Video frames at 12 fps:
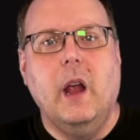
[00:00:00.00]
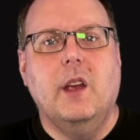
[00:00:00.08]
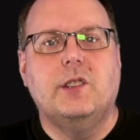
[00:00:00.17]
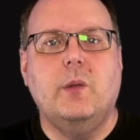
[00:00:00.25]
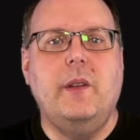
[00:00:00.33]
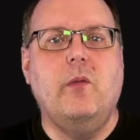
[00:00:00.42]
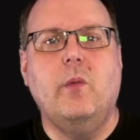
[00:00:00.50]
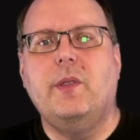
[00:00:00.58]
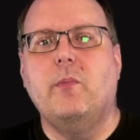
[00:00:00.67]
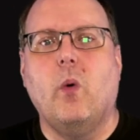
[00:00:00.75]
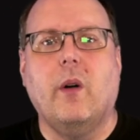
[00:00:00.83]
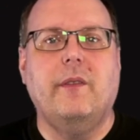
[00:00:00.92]
So even with
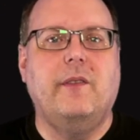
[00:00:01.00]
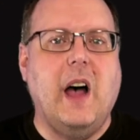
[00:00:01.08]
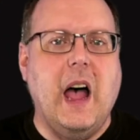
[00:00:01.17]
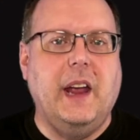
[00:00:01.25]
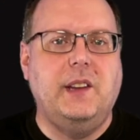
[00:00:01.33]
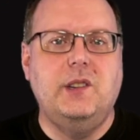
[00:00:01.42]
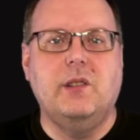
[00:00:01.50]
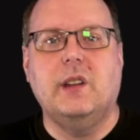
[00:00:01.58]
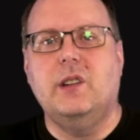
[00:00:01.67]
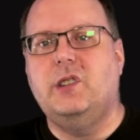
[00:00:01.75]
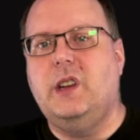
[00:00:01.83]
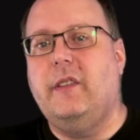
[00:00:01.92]
more vines, you can
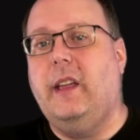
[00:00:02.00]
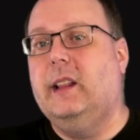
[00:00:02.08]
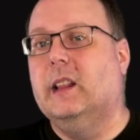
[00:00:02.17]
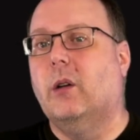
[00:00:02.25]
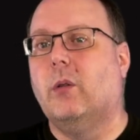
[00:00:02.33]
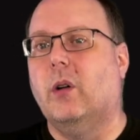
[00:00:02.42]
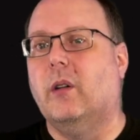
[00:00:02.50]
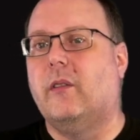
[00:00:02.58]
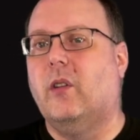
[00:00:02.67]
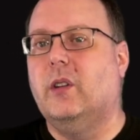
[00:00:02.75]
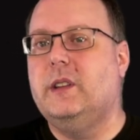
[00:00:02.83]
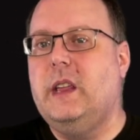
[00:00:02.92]
achieve a lower
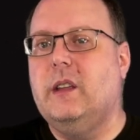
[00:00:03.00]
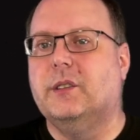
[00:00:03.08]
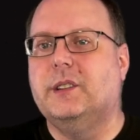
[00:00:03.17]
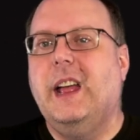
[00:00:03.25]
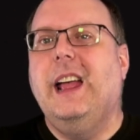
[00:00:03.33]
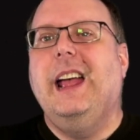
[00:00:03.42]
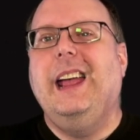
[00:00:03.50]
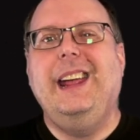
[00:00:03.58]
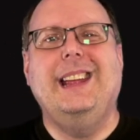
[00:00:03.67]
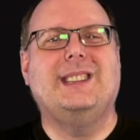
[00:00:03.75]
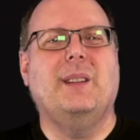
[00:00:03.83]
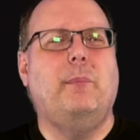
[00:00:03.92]
overall yield.
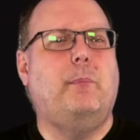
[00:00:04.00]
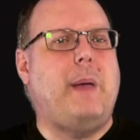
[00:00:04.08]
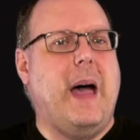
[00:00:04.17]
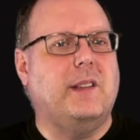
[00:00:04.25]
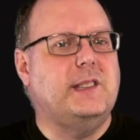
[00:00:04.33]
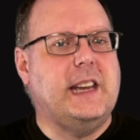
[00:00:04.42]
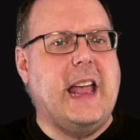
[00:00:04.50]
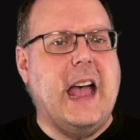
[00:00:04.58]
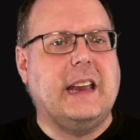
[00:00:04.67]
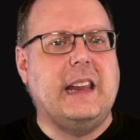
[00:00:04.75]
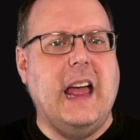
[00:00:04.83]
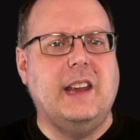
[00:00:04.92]
It's a balancing
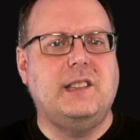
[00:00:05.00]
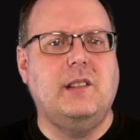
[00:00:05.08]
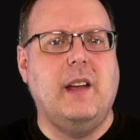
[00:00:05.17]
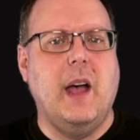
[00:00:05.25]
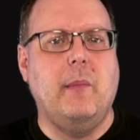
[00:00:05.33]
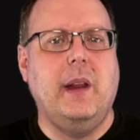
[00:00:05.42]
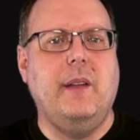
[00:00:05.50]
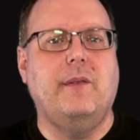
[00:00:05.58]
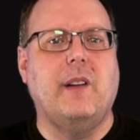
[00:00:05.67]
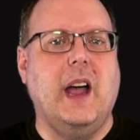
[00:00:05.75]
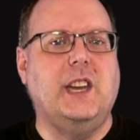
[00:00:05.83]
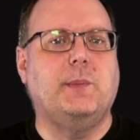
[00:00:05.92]
act as to how many
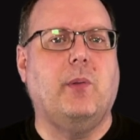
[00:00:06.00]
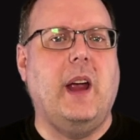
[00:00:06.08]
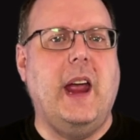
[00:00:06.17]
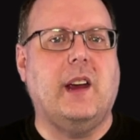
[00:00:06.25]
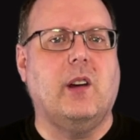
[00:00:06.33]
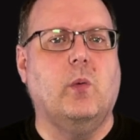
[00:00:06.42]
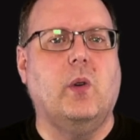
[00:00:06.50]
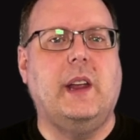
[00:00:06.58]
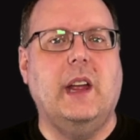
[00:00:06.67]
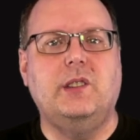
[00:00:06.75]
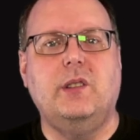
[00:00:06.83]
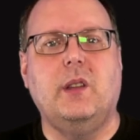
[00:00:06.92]
vines per acre will
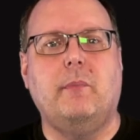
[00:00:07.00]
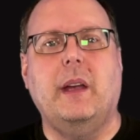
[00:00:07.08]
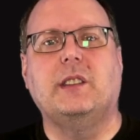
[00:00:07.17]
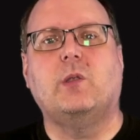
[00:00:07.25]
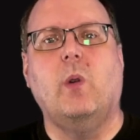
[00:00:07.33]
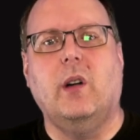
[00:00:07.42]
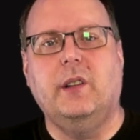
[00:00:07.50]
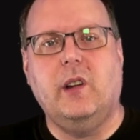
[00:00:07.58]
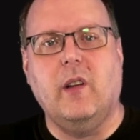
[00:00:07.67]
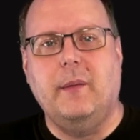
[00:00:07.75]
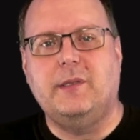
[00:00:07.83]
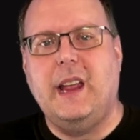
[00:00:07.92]
get you the best quality
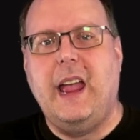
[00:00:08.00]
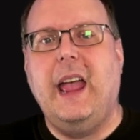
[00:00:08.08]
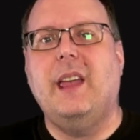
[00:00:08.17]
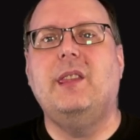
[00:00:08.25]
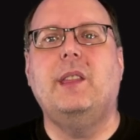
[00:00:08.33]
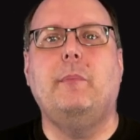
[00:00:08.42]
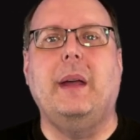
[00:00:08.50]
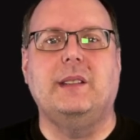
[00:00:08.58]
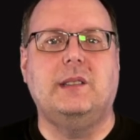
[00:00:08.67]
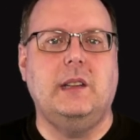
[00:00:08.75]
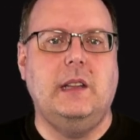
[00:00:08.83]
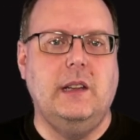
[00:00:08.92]
grapes and the
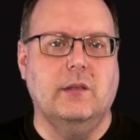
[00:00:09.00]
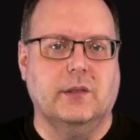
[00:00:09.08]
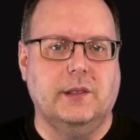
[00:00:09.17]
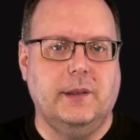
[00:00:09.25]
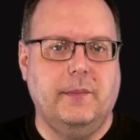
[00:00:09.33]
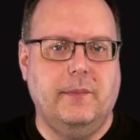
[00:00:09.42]
best yield.